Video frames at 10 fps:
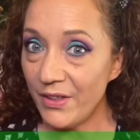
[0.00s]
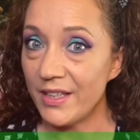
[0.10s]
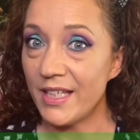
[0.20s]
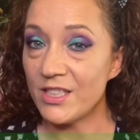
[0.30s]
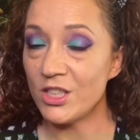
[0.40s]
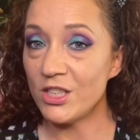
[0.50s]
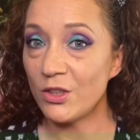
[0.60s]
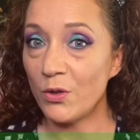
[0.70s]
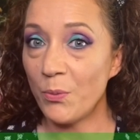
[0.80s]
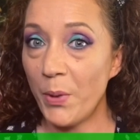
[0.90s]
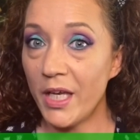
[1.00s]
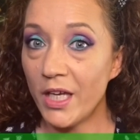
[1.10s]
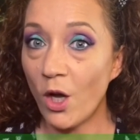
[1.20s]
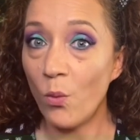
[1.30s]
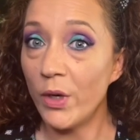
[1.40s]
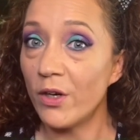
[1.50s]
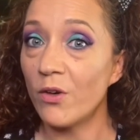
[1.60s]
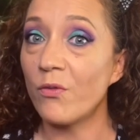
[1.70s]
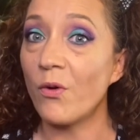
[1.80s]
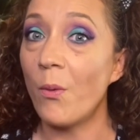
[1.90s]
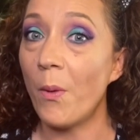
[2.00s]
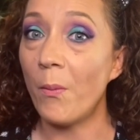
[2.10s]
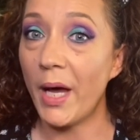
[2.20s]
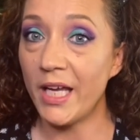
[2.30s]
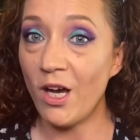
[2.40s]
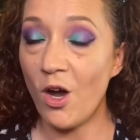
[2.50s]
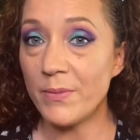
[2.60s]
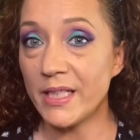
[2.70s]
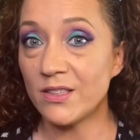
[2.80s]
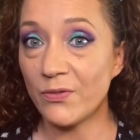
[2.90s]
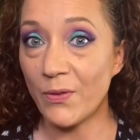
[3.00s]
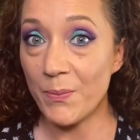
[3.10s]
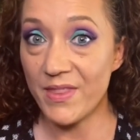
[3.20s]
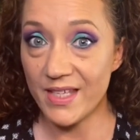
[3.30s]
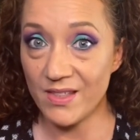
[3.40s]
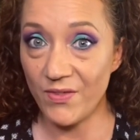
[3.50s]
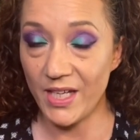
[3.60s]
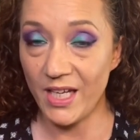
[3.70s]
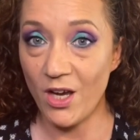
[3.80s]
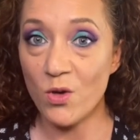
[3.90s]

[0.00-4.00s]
that she's going to pick a winner from my comments from this video.